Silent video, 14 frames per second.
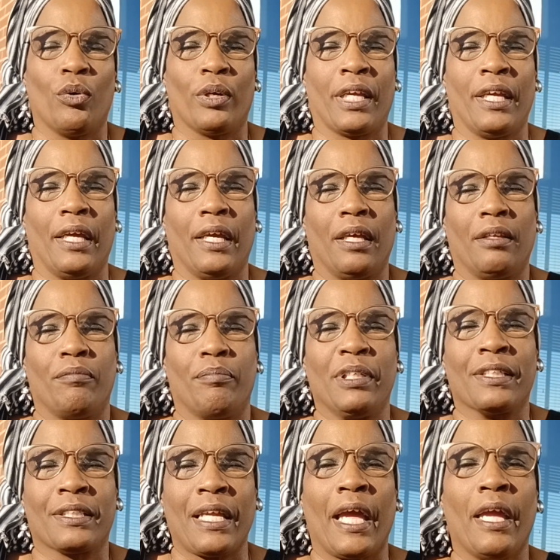can be
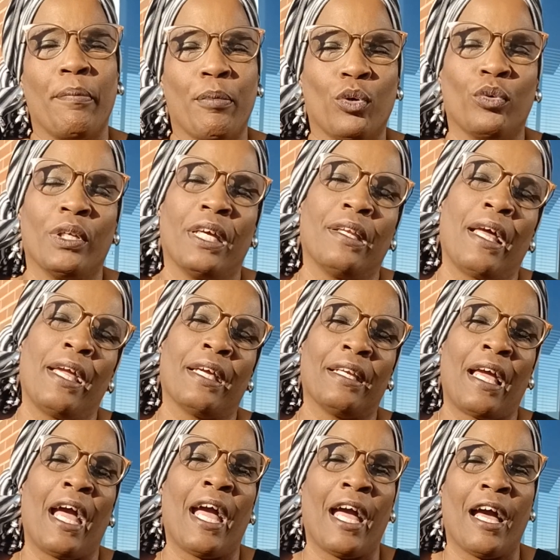stable and they can
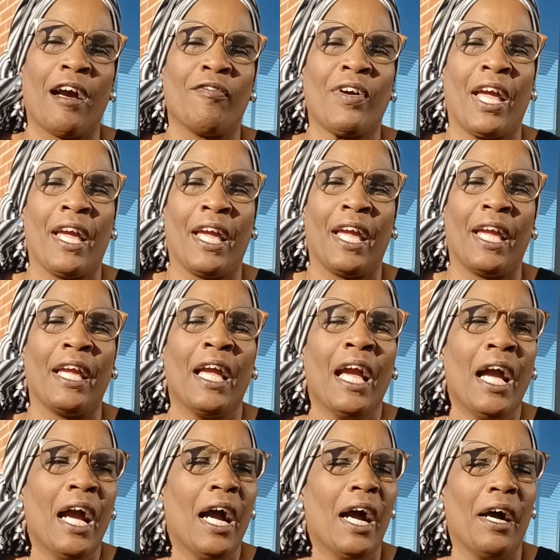have a
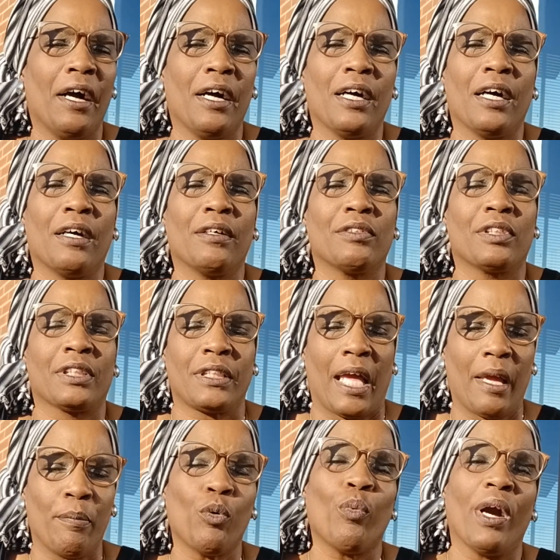
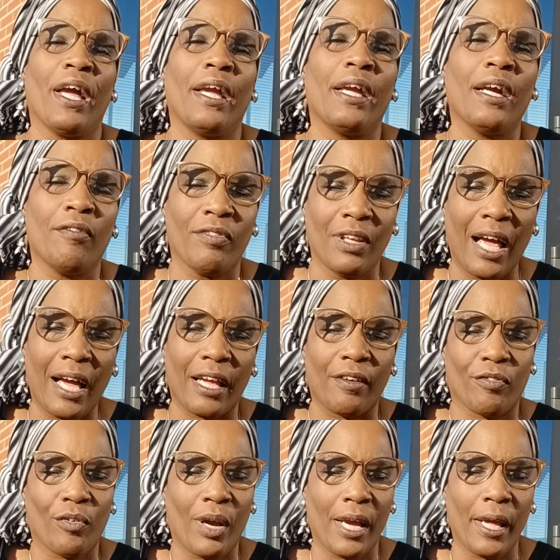stable way of life,
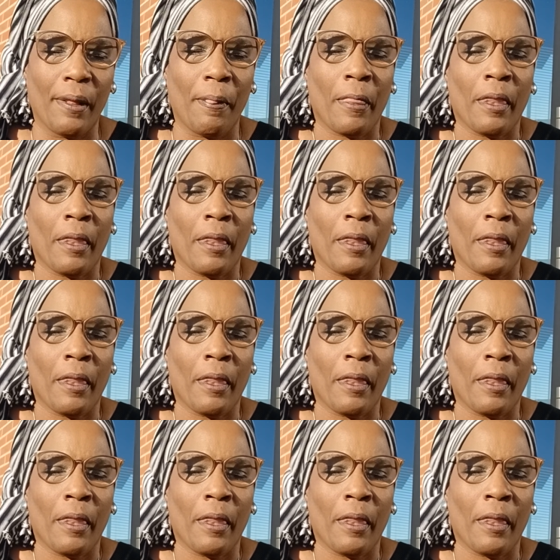right?